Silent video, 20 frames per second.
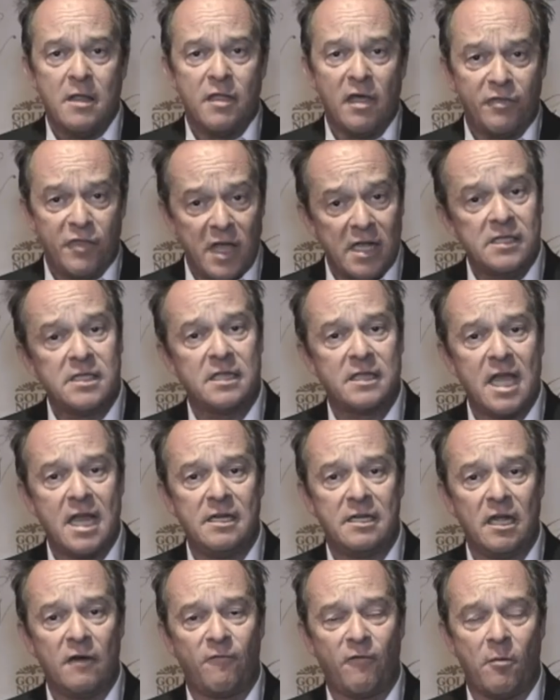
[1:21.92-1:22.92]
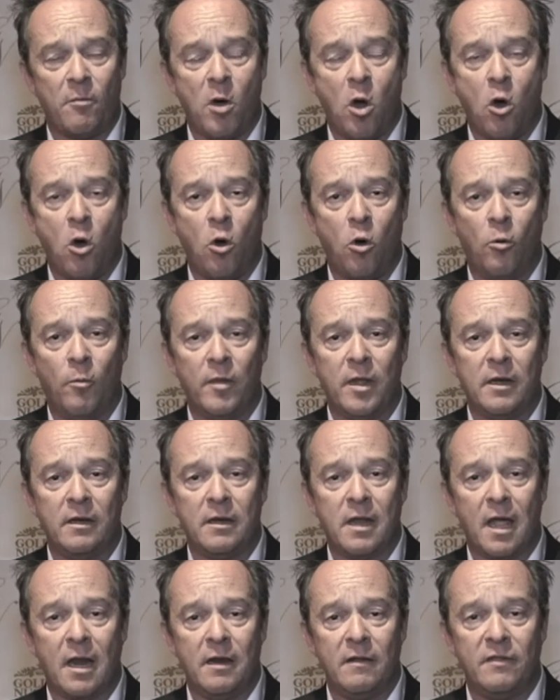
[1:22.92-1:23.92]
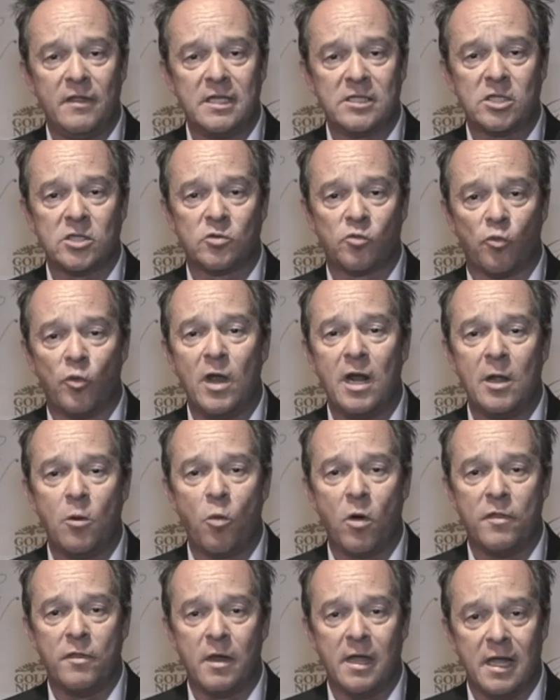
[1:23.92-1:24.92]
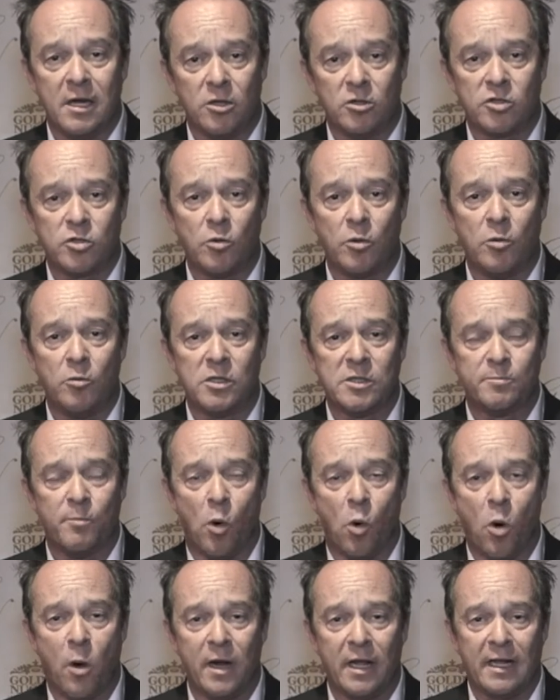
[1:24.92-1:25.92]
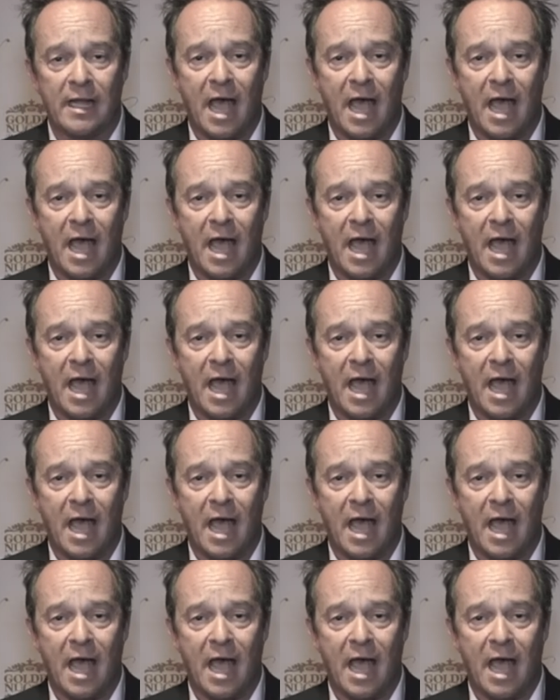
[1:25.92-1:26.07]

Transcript: the things that they did from home, and this is really where the industry was born in